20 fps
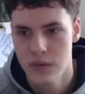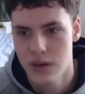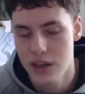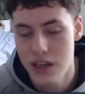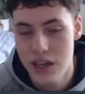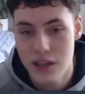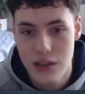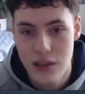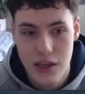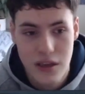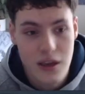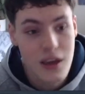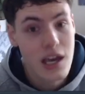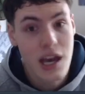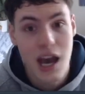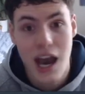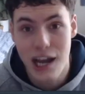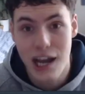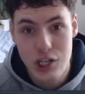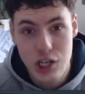Again, like
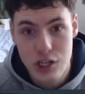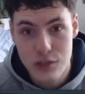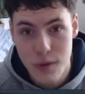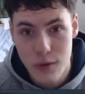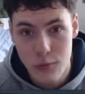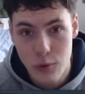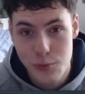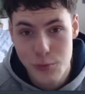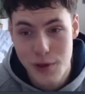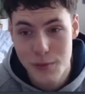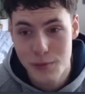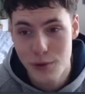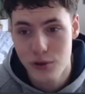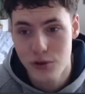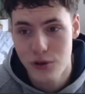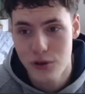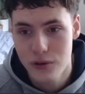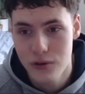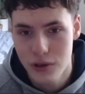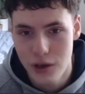I change my wallpaper a
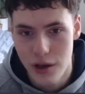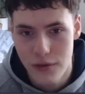lot.